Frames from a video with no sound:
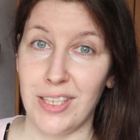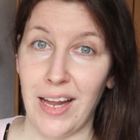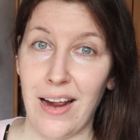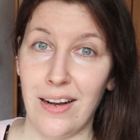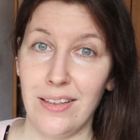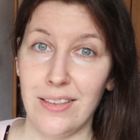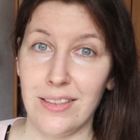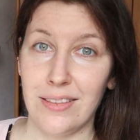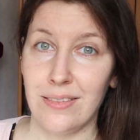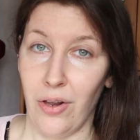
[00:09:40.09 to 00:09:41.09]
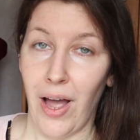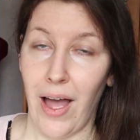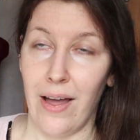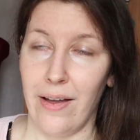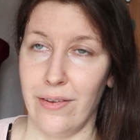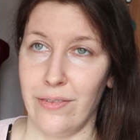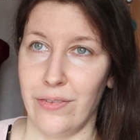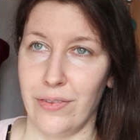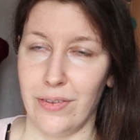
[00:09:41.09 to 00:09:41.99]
scales. You have